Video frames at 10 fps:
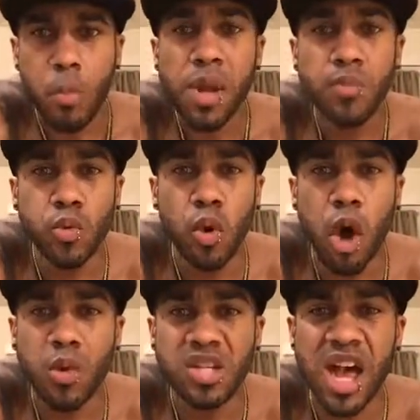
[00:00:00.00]
people will
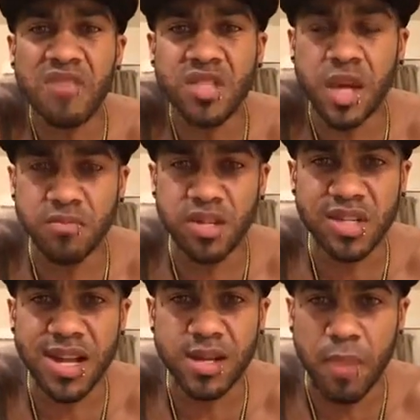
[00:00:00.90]
always have something to
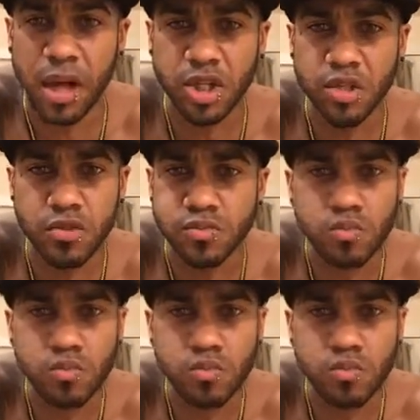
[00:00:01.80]
say about you,